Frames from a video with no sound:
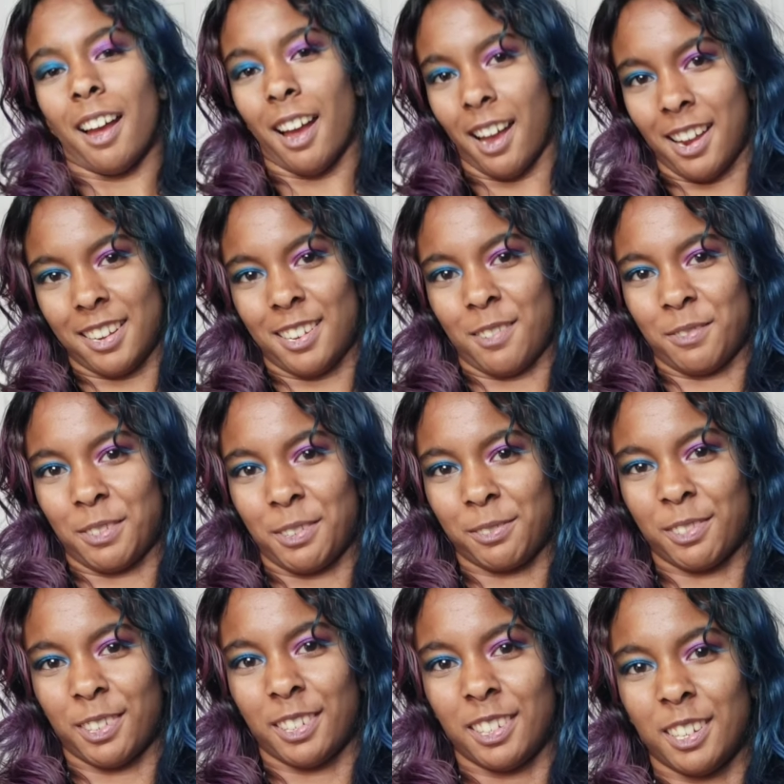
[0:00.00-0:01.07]
Hi
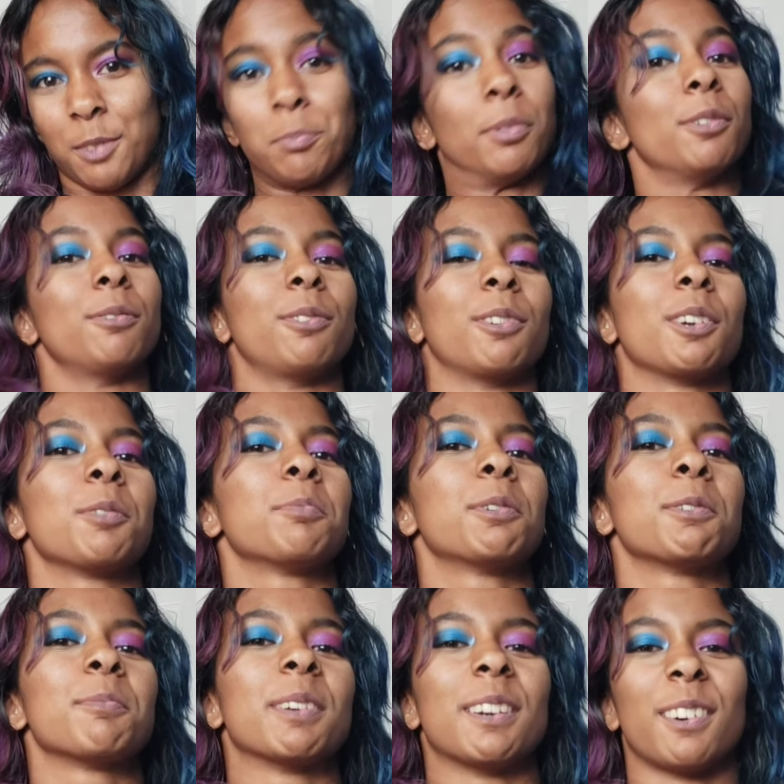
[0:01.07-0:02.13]
everyone. Before I
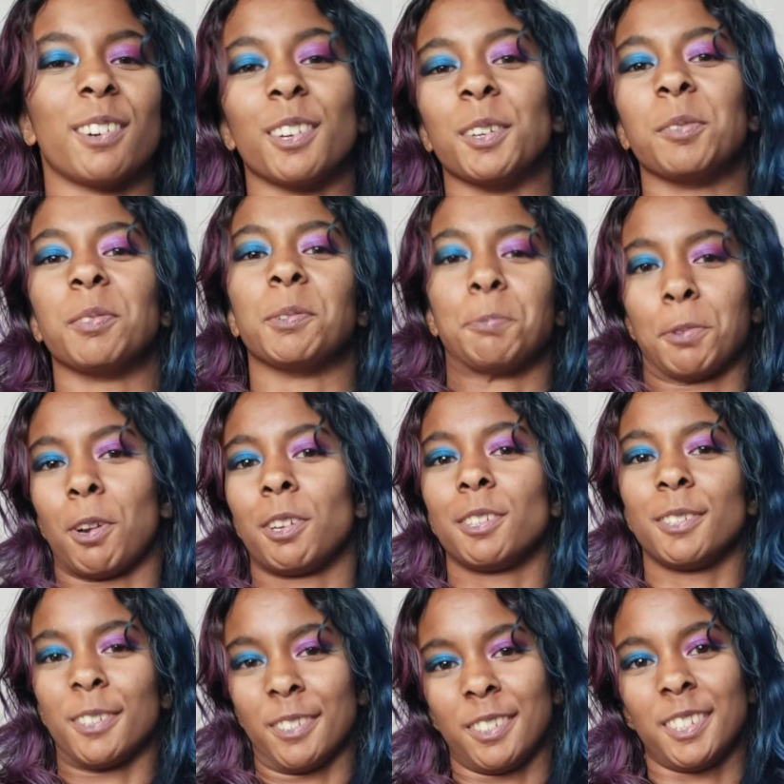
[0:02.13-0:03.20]
broke my arm, you probably
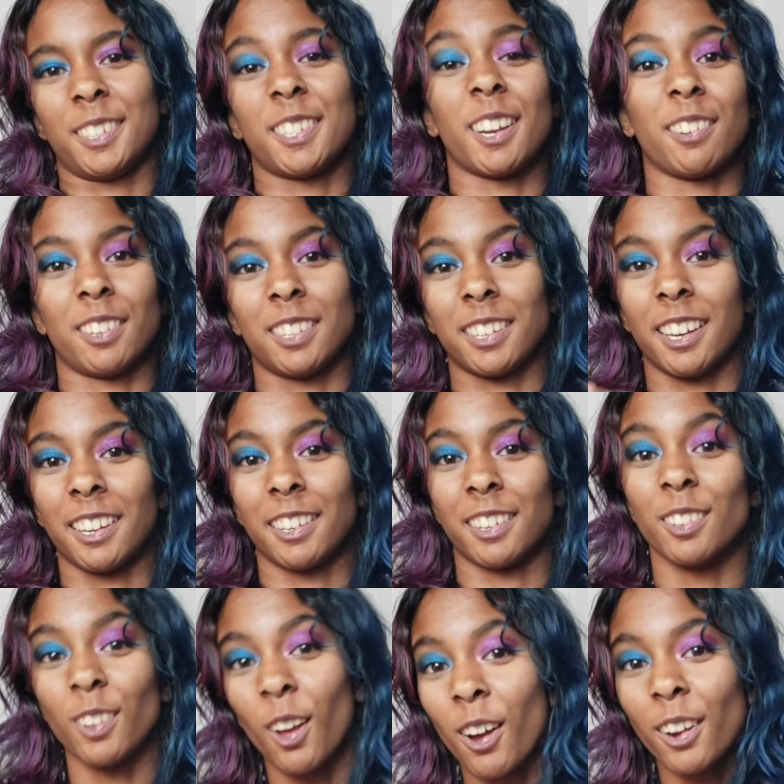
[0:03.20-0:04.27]
noticed I was skating
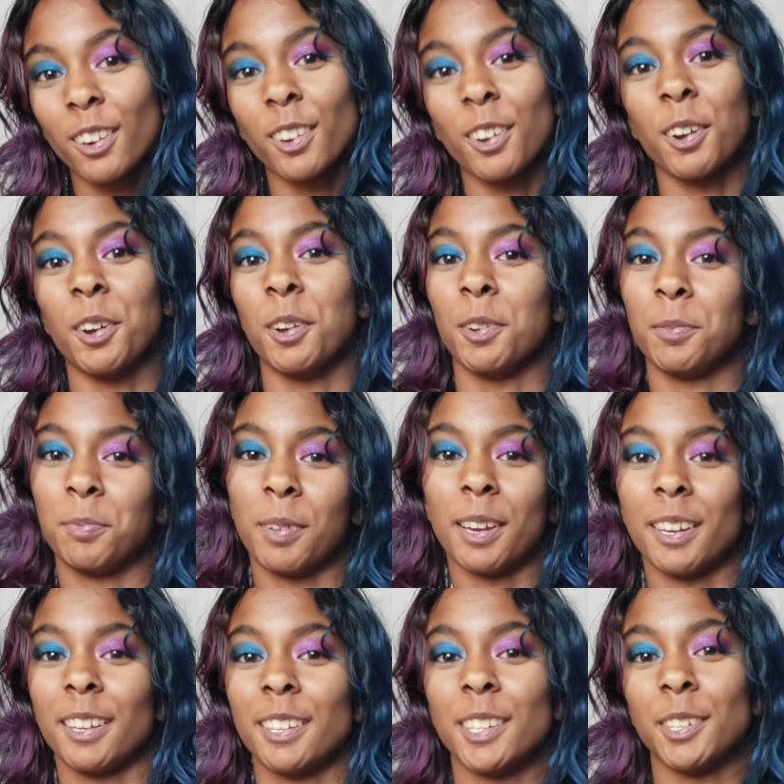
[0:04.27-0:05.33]
a lot on
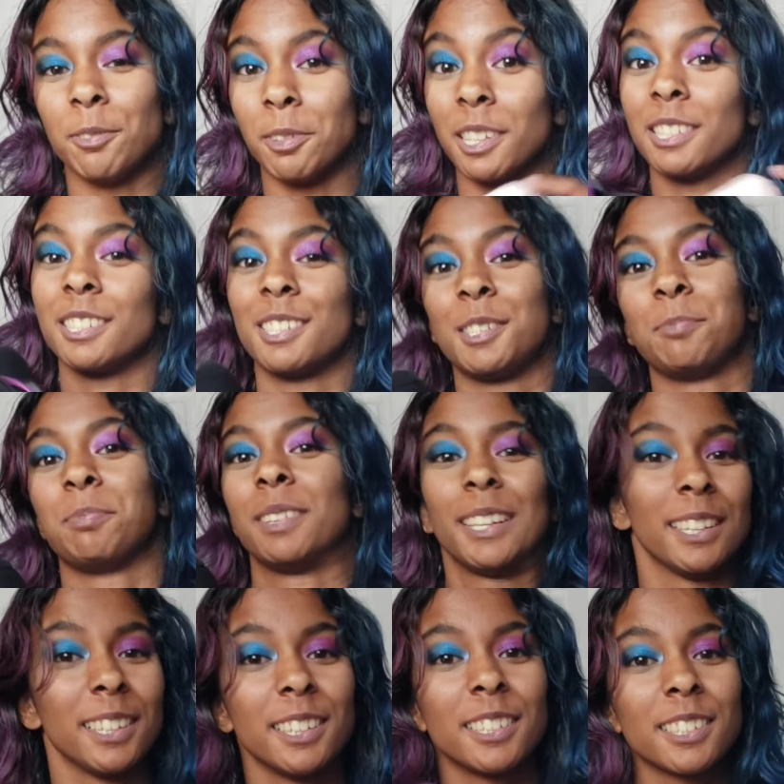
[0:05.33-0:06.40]
my USD
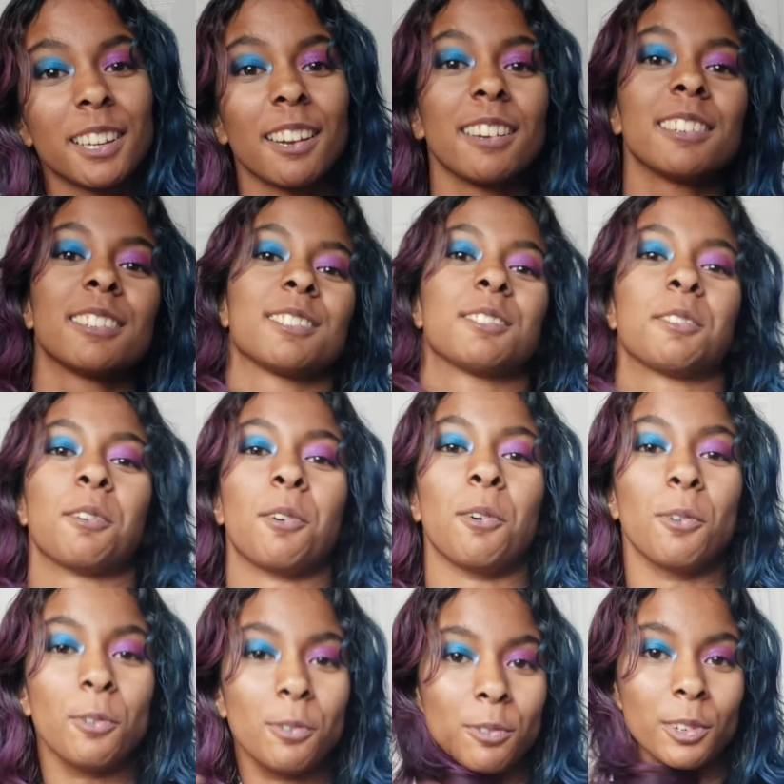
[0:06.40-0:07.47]
Bladies skates
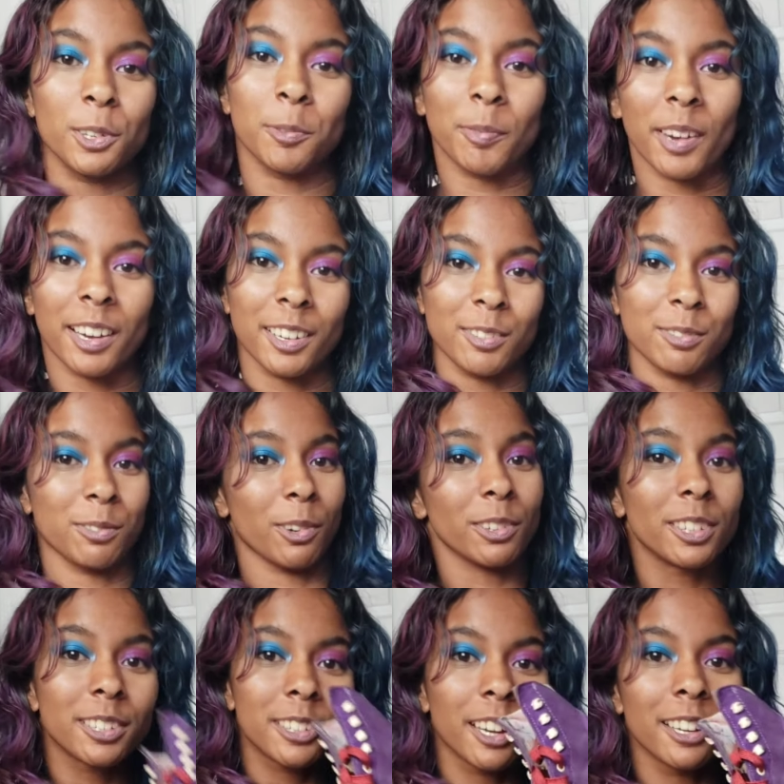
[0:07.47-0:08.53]
over my roller
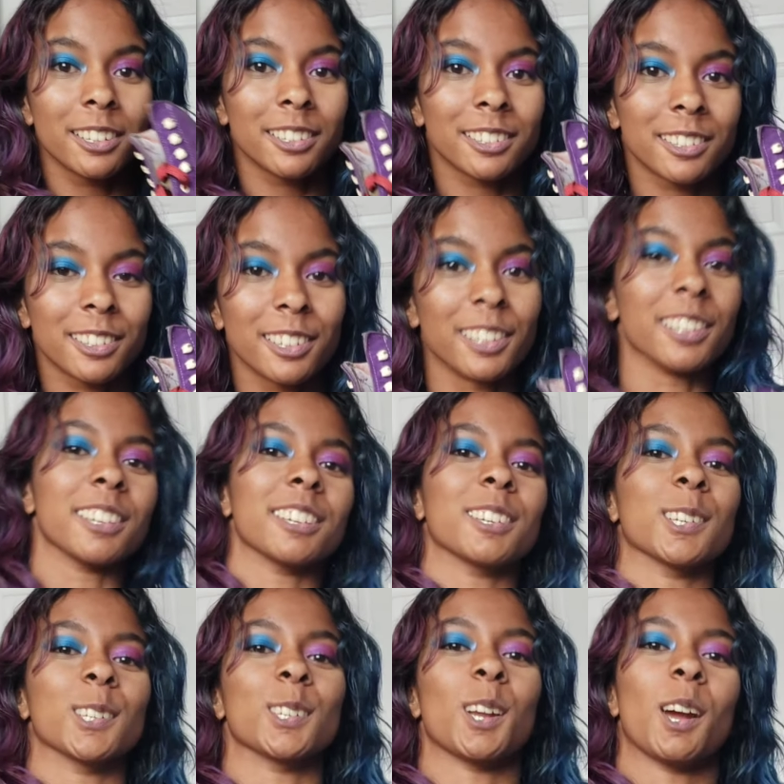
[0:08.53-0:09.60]
skates,
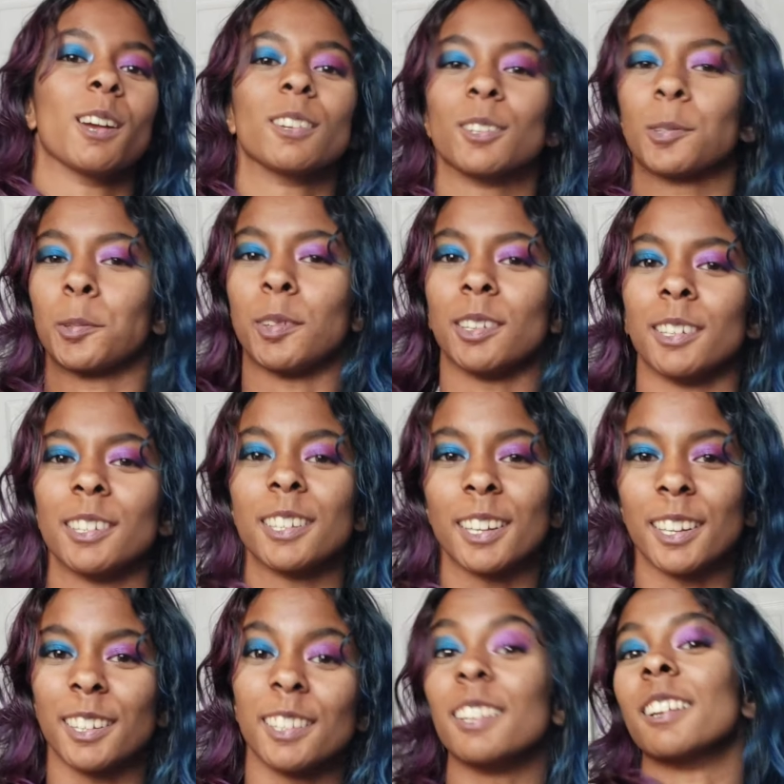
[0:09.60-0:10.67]
and I just wanted to
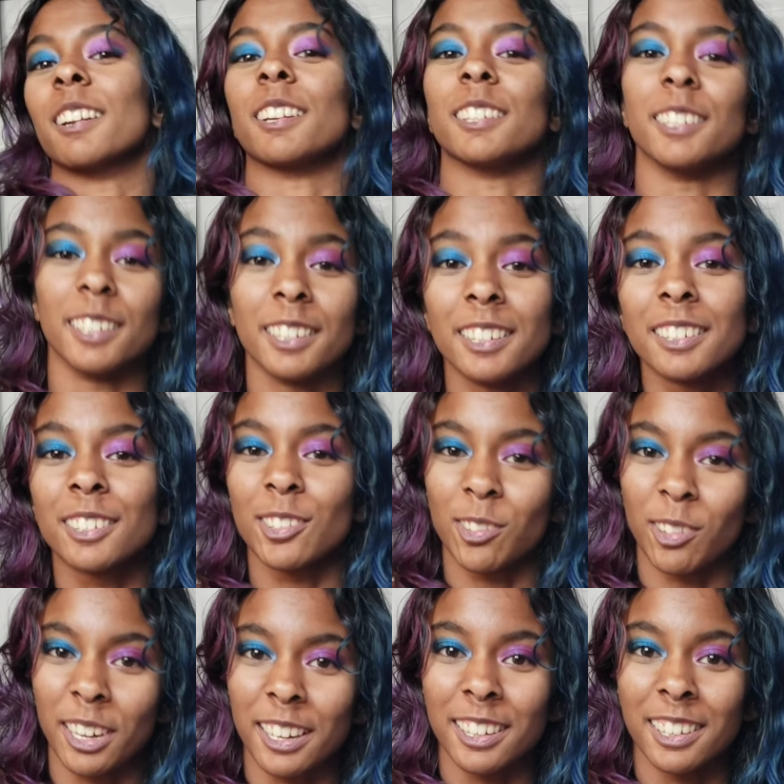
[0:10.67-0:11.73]
say that I didn't
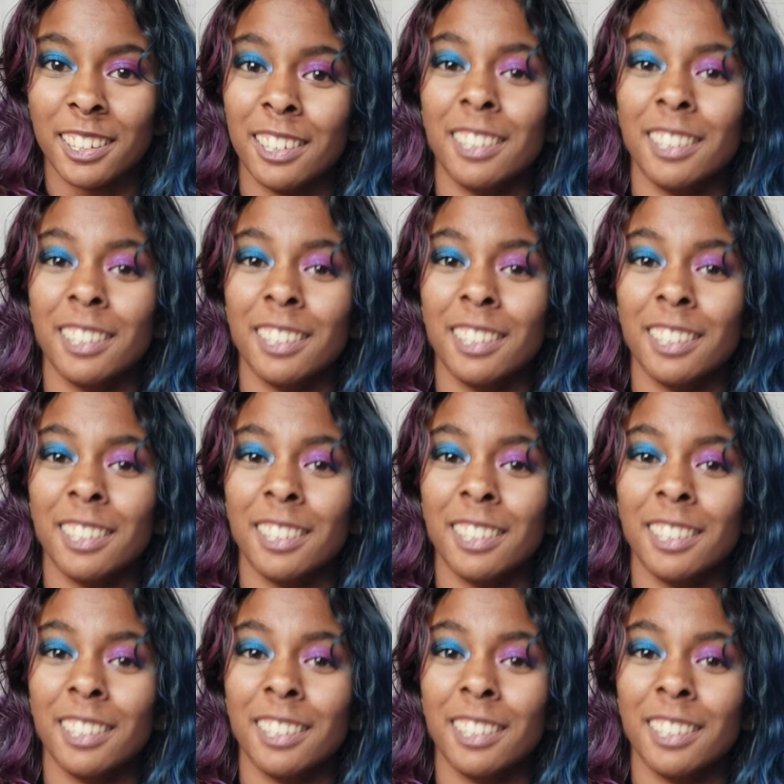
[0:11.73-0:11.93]
quit